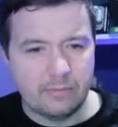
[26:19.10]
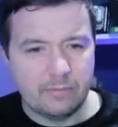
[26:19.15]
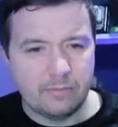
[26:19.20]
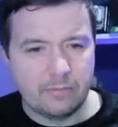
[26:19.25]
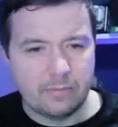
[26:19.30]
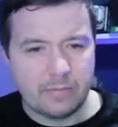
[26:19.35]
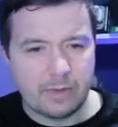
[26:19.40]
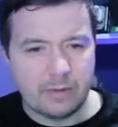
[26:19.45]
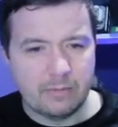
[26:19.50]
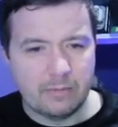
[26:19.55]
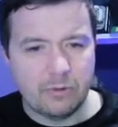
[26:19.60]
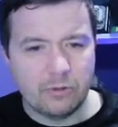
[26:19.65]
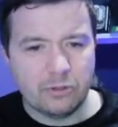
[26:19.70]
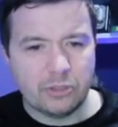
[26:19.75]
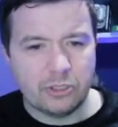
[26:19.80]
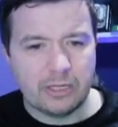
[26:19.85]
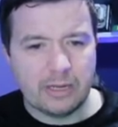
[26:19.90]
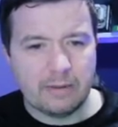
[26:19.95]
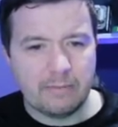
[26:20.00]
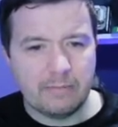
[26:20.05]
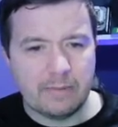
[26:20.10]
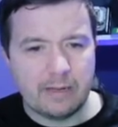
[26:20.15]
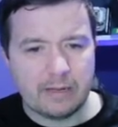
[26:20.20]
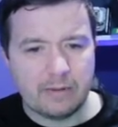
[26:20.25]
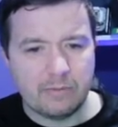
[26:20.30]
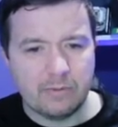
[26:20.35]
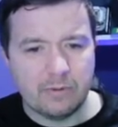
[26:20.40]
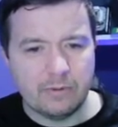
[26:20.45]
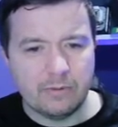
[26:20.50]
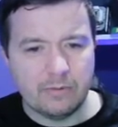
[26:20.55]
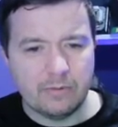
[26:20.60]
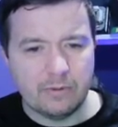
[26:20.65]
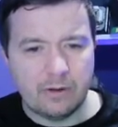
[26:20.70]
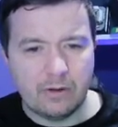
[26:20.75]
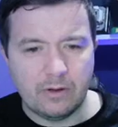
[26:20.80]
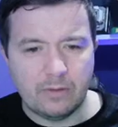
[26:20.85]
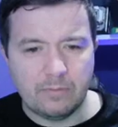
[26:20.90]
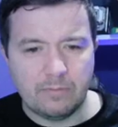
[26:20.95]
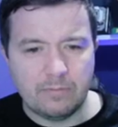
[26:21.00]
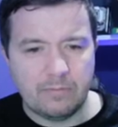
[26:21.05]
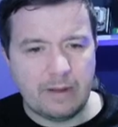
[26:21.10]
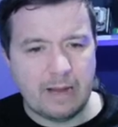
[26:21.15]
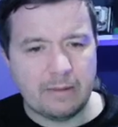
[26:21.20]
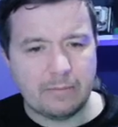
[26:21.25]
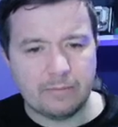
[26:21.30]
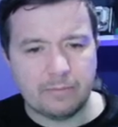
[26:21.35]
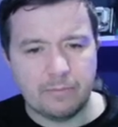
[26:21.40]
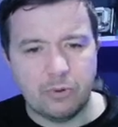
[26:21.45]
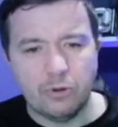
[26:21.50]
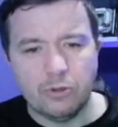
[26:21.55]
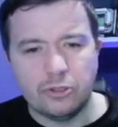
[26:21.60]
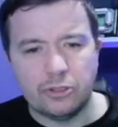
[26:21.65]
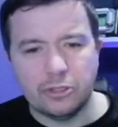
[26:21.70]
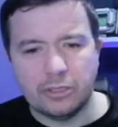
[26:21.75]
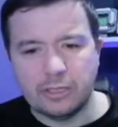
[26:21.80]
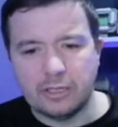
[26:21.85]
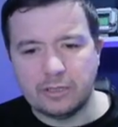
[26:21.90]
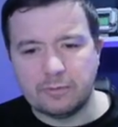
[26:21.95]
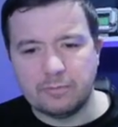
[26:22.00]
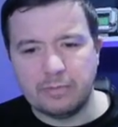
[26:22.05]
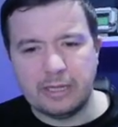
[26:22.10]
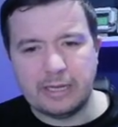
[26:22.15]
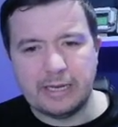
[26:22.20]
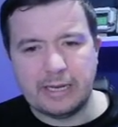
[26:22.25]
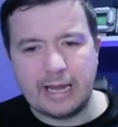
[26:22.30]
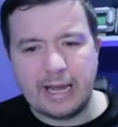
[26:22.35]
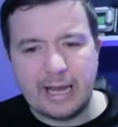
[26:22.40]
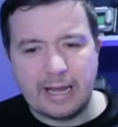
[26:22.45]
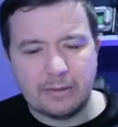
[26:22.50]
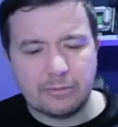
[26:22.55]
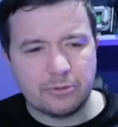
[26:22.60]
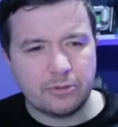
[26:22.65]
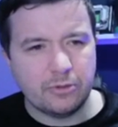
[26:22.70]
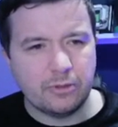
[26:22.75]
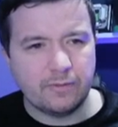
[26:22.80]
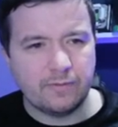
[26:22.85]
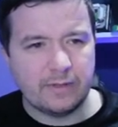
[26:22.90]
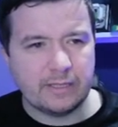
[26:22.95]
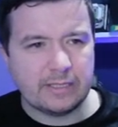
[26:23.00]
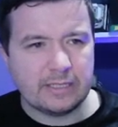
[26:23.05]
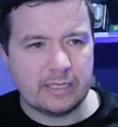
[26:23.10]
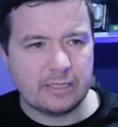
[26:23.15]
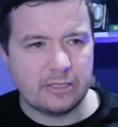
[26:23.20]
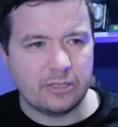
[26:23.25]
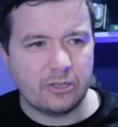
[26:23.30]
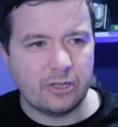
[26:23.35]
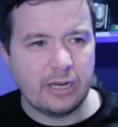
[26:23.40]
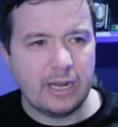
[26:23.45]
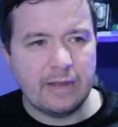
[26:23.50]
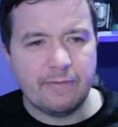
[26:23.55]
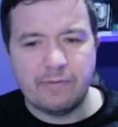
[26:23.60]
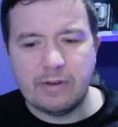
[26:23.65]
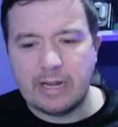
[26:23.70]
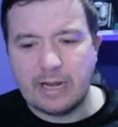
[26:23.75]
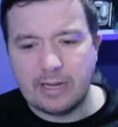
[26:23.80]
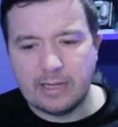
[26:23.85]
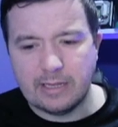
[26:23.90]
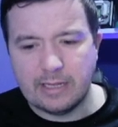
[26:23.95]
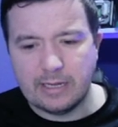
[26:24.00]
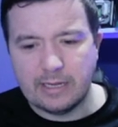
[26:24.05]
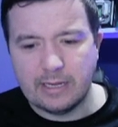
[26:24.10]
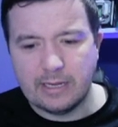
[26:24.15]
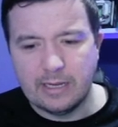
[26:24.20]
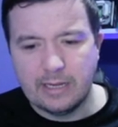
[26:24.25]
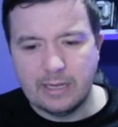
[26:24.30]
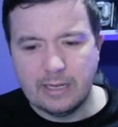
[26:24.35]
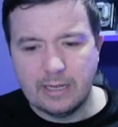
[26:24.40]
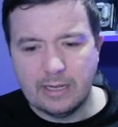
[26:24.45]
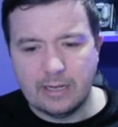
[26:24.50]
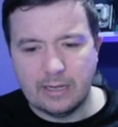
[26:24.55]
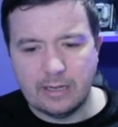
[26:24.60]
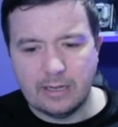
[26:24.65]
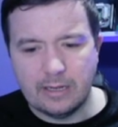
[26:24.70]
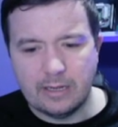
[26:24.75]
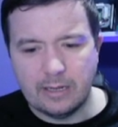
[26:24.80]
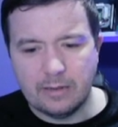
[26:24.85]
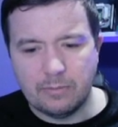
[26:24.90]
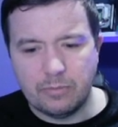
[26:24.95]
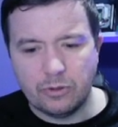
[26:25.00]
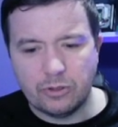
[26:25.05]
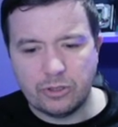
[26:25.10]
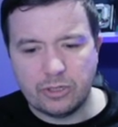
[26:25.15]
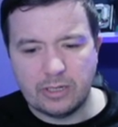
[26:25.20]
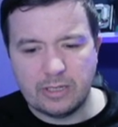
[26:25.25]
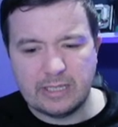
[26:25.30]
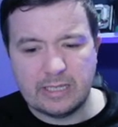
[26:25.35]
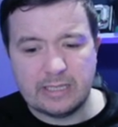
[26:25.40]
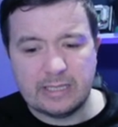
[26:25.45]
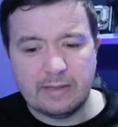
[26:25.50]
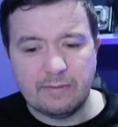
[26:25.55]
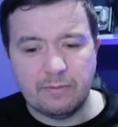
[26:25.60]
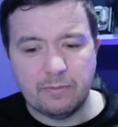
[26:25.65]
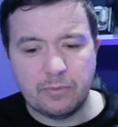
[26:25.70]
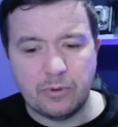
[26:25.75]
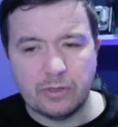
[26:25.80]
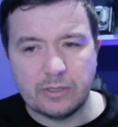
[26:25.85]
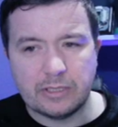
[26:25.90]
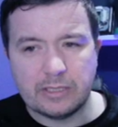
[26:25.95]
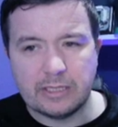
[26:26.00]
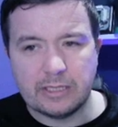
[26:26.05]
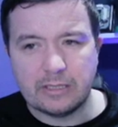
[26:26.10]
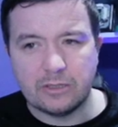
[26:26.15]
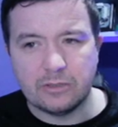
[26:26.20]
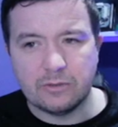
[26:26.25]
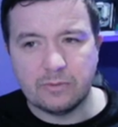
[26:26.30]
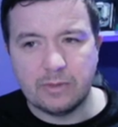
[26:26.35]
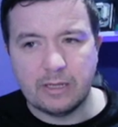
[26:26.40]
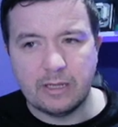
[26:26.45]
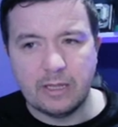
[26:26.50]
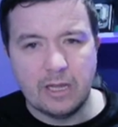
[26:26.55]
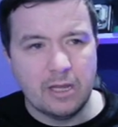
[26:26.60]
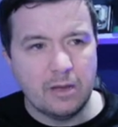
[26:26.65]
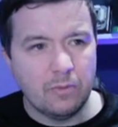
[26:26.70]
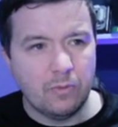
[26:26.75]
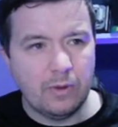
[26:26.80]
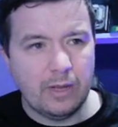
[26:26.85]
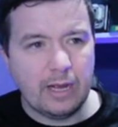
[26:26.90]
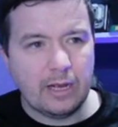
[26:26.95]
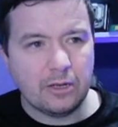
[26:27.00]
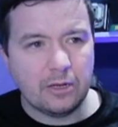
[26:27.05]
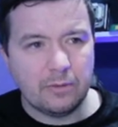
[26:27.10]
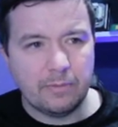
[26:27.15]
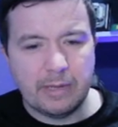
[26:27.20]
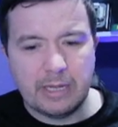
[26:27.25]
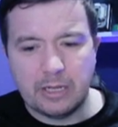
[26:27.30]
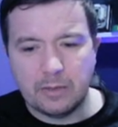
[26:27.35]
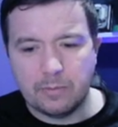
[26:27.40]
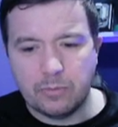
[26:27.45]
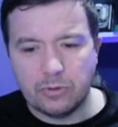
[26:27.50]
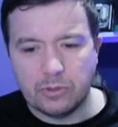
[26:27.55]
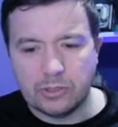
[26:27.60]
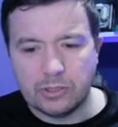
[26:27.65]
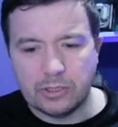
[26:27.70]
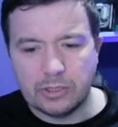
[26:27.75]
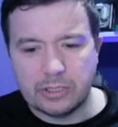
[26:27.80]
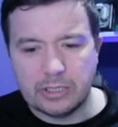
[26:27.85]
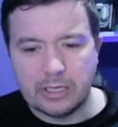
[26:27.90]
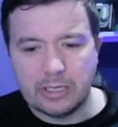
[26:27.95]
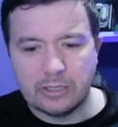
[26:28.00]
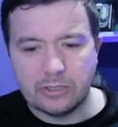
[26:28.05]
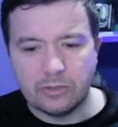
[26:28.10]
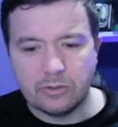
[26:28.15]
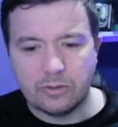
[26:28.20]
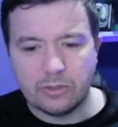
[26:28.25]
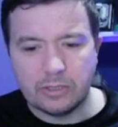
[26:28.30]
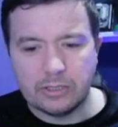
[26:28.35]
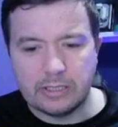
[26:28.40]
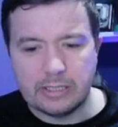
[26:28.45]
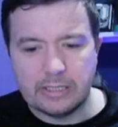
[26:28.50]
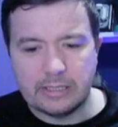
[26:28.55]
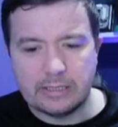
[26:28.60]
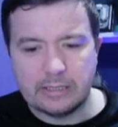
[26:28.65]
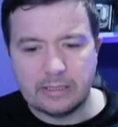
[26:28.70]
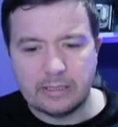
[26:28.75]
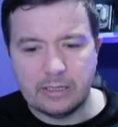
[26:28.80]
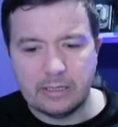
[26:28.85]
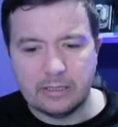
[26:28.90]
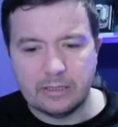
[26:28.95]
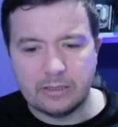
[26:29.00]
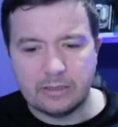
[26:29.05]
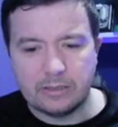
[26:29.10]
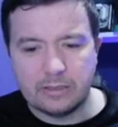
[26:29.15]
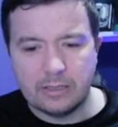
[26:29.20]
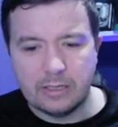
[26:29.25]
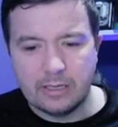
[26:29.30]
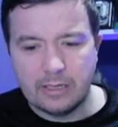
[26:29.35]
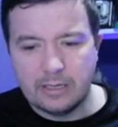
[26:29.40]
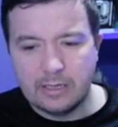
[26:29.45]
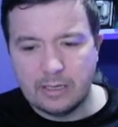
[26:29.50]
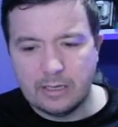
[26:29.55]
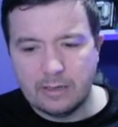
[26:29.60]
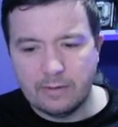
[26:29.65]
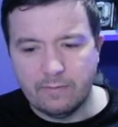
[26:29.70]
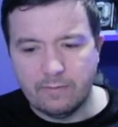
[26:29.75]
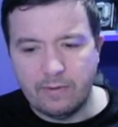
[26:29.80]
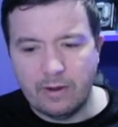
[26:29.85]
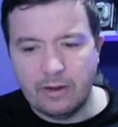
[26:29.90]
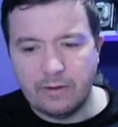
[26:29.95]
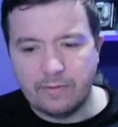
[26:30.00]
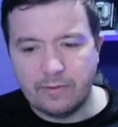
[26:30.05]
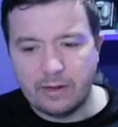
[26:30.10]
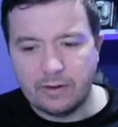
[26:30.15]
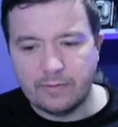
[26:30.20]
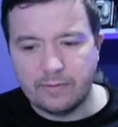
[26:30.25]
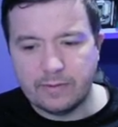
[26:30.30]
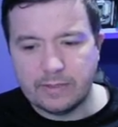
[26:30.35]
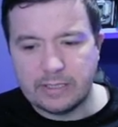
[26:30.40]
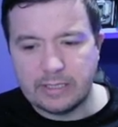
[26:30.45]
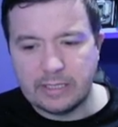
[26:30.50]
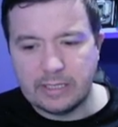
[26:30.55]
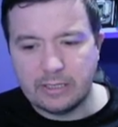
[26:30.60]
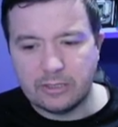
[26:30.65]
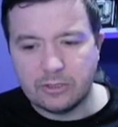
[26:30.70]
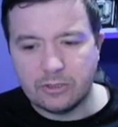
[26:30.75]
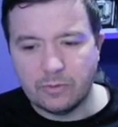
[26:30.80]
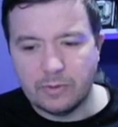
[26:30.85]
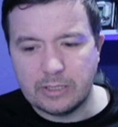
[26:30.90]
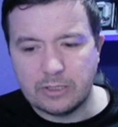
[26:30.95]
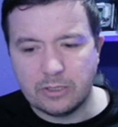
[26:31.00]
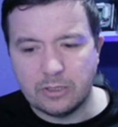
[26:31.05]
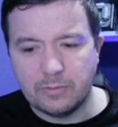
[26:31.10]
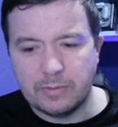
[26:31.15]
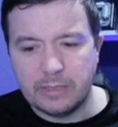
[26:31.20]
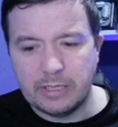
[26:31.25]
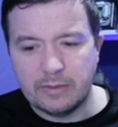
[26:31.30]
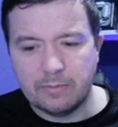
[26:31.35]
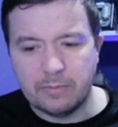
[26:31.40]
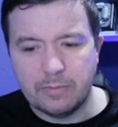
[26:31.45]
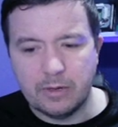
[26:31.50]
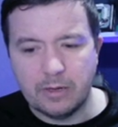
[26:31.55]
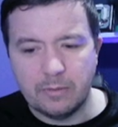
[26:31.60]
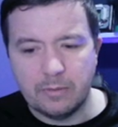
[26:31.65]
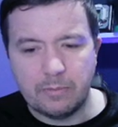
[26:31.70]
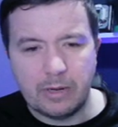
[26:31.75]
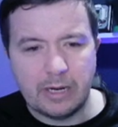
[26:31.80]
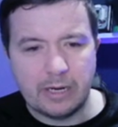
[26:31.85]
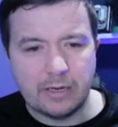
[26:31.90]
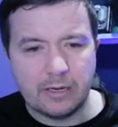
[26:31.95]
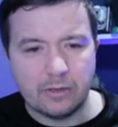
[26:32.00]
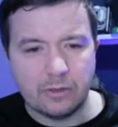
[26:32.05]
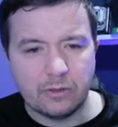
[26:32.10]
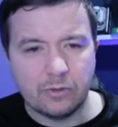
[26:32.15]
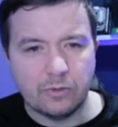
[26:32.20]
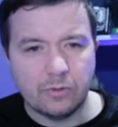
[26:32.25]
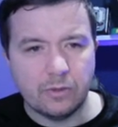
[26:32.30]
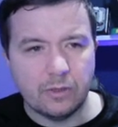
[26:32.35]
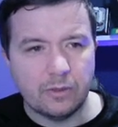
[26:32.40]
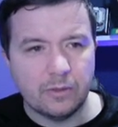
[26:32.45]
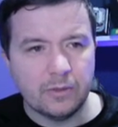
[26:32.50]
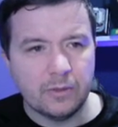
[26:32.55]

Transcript: Can Puncheon get back? oh, ah, Puncheon has played absolutely fantastic on every highlight. Uh, punch. He says 7.6 as well. We are going to make a Puncheon change though because he is he's very, very fatigued. So it is going to be uh, Brian Angulo.